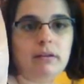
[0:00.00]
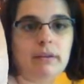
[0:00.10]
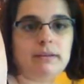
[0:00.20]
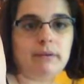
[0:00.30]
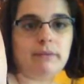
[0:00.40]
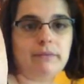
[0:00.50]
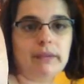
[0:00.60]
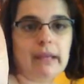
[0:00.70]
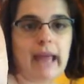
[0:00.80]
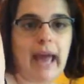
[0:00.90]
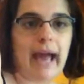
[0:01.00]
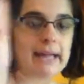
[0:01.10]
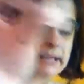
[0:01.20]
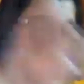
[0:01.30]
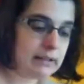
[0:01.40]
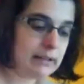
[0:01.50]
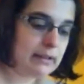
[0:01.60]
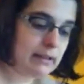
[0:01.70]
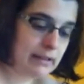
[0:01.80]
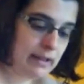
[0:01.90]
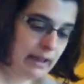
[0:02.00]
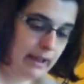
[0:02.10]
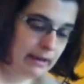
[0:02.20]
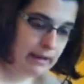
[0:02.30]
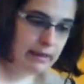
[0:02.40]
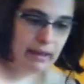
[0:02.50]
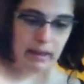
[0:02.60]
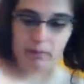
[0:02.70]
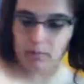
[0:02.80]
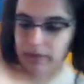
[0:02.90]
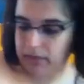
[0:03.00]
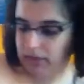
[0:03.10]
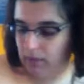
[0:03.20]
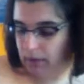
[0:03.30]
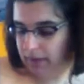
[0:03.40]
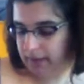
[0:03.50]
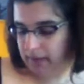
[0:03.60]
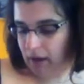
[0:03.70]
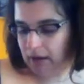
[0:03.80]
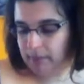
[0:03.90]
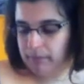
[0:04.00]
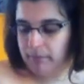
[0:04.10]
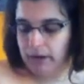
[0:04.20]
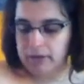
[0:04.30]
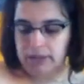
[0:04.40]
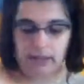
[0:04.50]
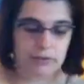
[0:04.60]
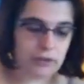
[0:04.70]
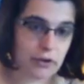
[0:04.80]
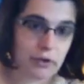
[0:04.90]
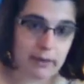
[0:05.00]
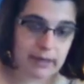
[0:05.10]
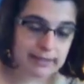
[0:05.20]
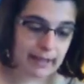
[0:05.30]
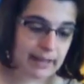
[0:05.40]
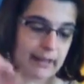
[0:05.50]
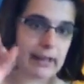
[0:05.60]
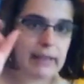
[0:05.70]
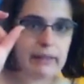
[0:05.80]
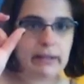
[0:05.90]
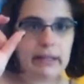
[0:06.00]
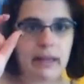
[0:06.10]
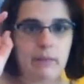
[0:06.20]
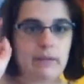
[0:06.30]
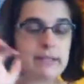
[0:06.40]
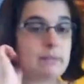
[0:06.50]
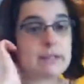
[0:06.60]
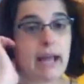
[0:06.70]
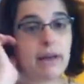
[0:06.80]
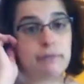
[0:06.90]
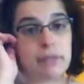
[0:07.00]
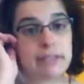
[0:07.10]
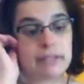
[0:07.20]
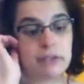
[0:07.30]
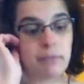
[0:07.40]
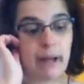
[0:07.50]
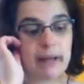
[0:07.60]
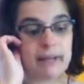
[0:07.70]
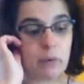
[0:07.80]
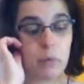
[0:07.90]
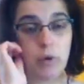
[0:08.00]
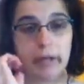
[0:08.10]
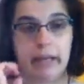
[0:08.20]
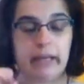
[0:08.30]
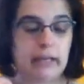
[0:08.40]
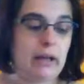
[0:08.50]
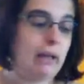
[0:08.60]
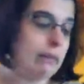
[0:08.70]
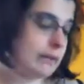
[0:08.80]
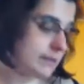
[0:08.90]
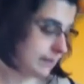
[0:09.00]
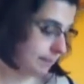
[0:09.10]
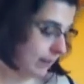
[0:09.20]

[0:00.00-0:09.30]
there's one for the cat, and it came with the one that's on my project, I'll show you in a second, and then it came with some snag-free stitch markers and coordinating colors.